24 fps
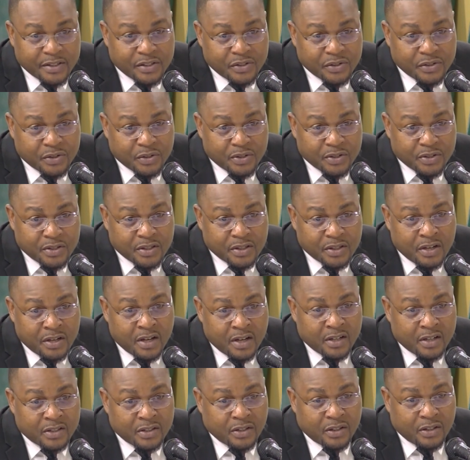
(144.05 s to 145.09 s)
Trust
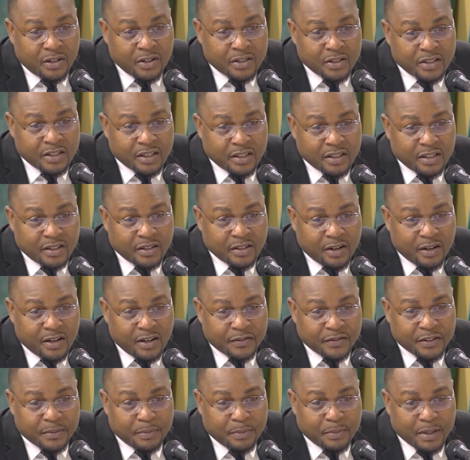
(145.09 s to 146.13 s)
to urgently craft a
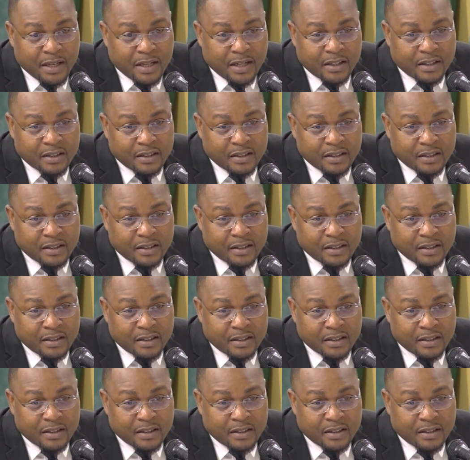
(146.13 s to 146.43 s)
plan